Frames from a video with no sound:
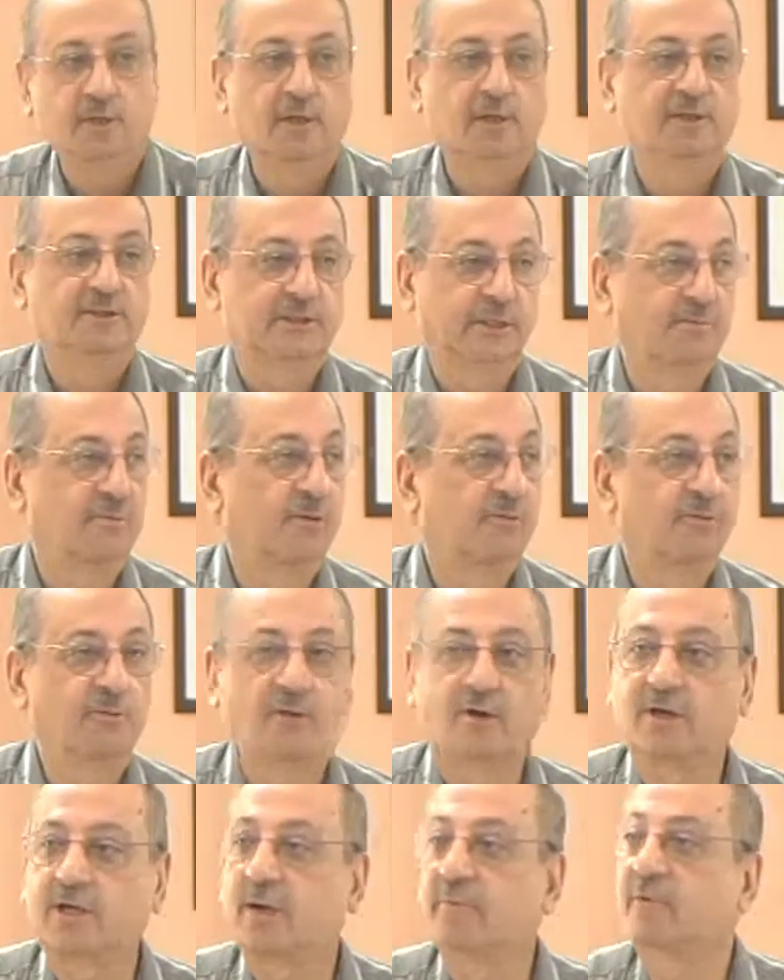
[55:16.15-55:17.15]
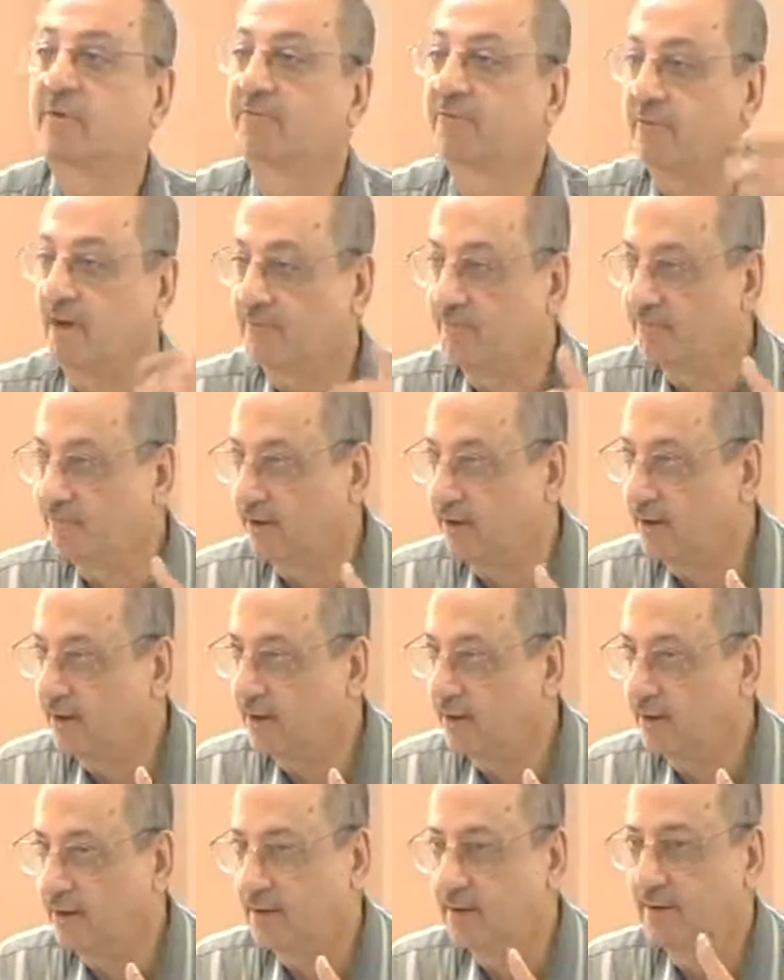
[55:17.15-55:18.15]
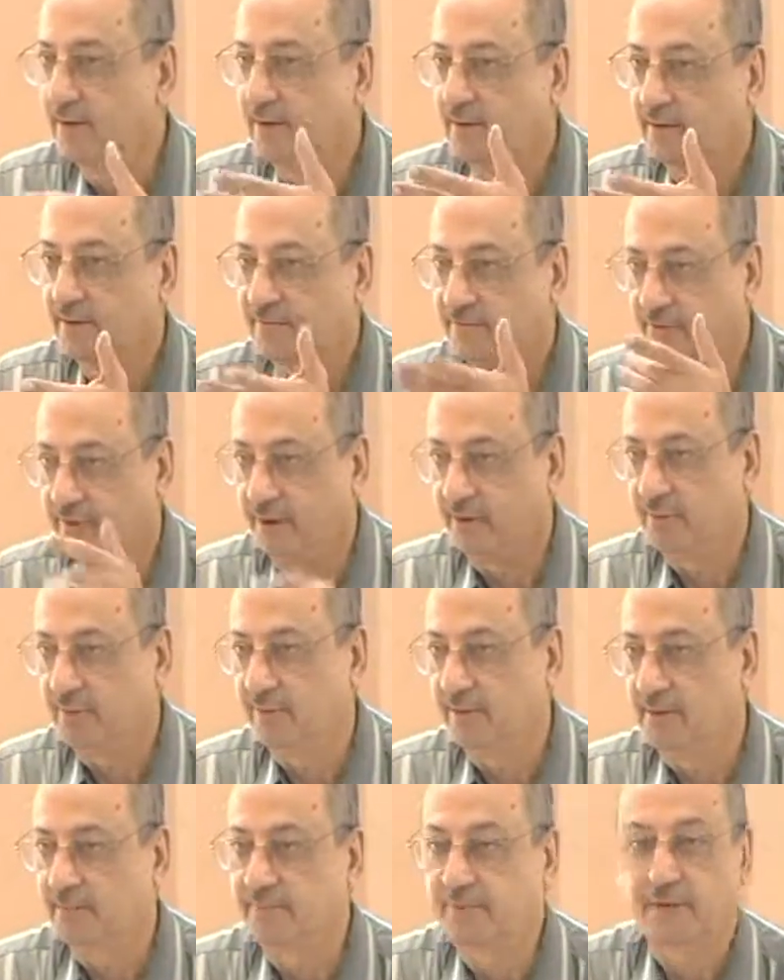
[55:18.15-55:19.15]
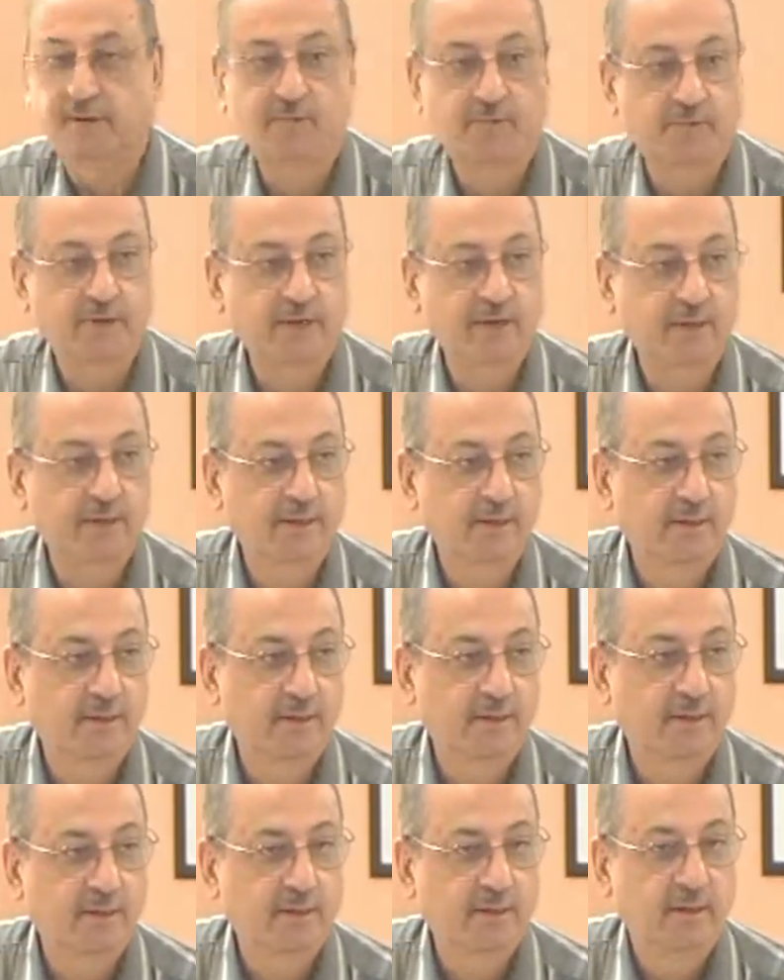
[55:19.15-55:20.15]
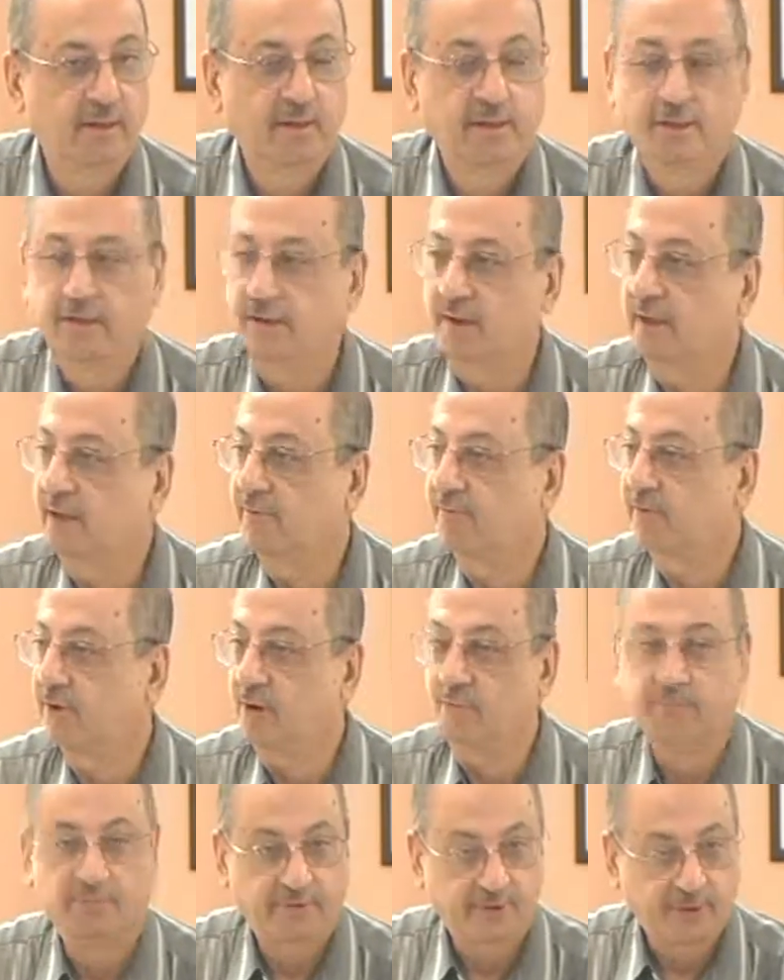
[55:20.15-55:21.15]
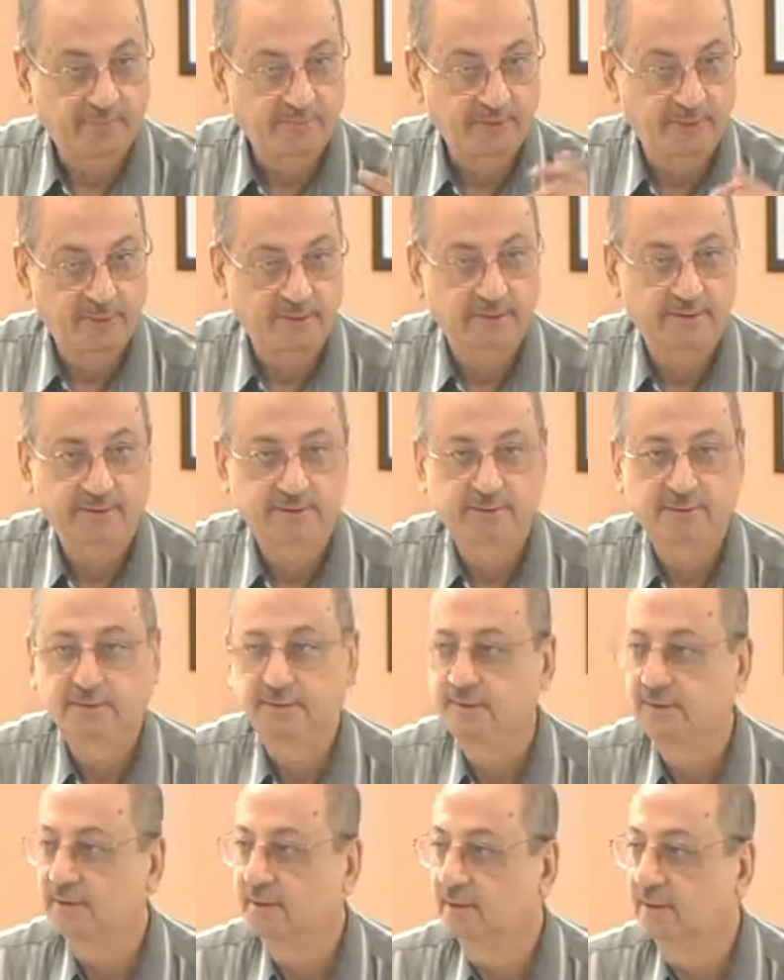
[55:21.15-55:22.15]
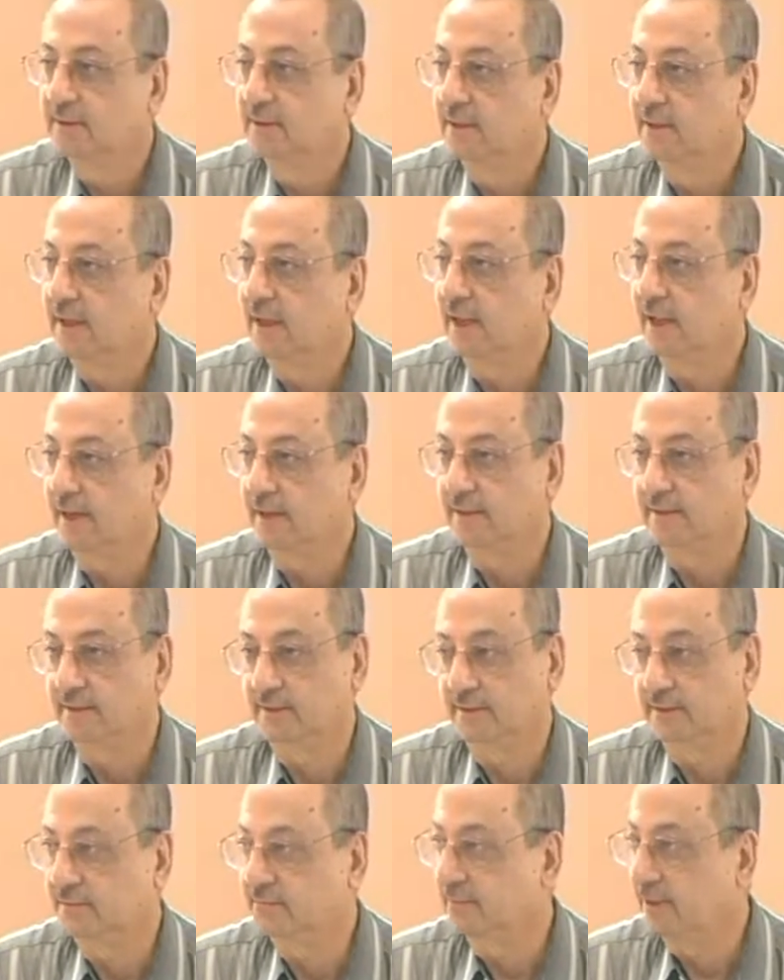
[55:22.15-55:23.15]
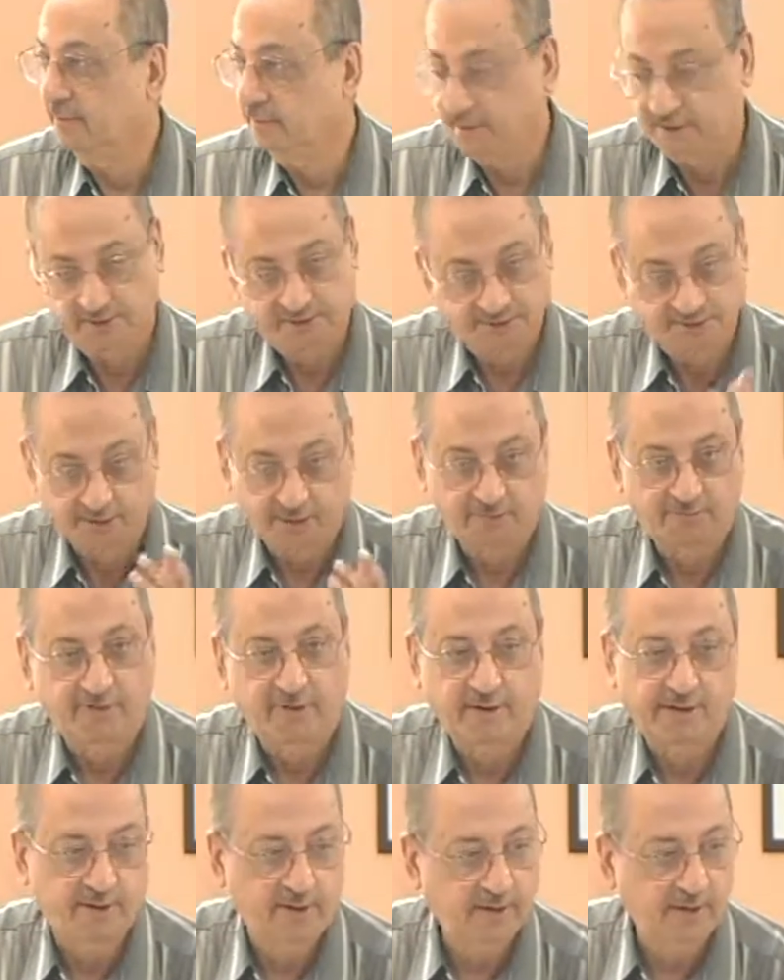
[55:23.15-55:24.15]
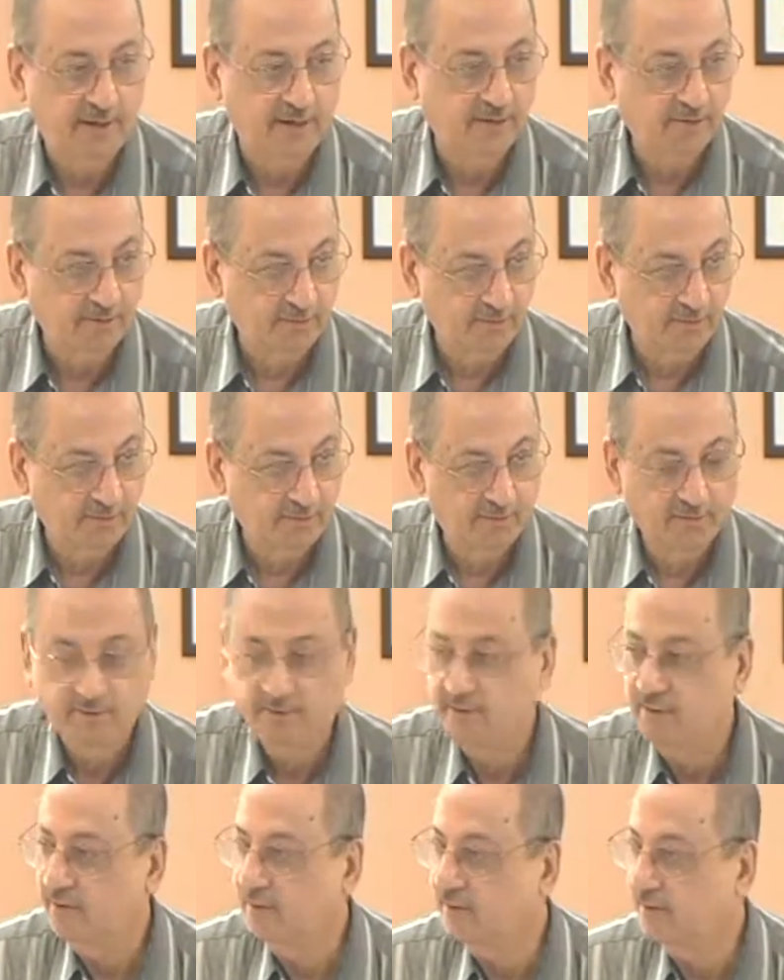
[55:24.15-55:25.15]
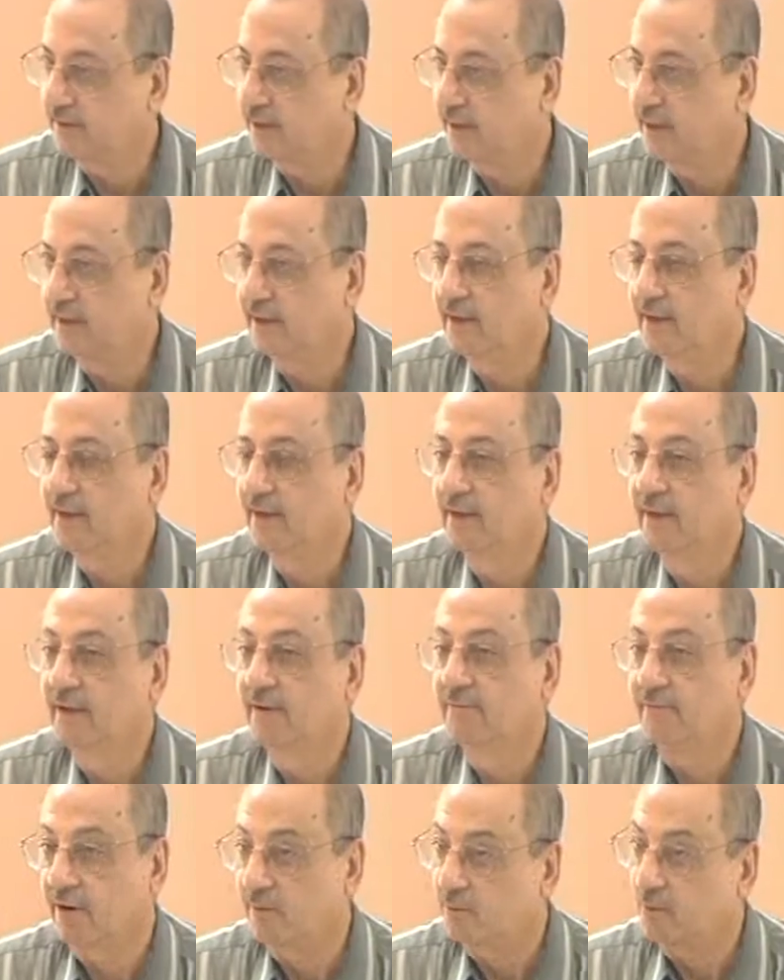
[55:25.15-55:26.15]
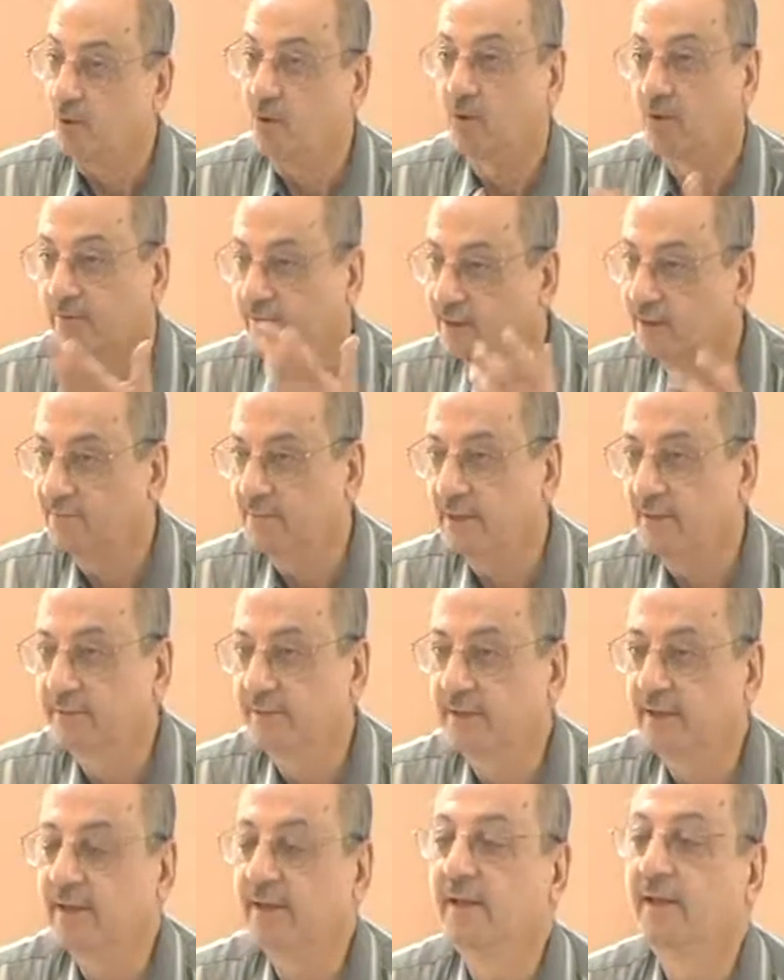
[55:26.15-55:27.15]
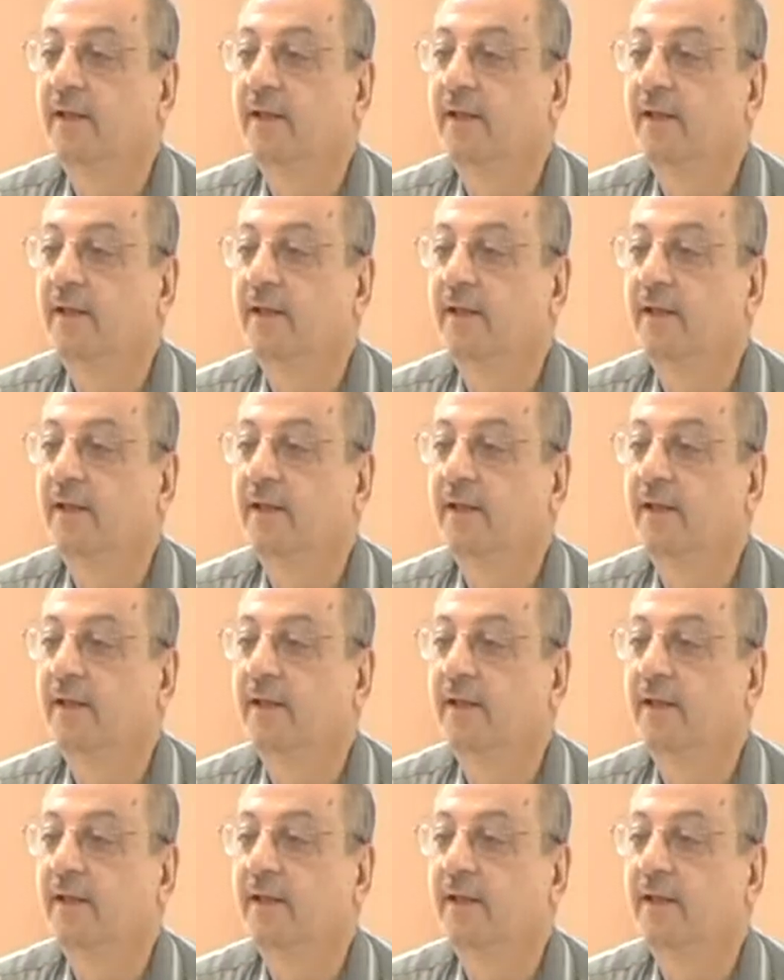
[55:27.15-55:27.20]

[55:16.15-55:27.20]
Some of you are coming from far, from Pickering, from Brampton, and maybe still further, I don't know, okay? From Oakville maybe.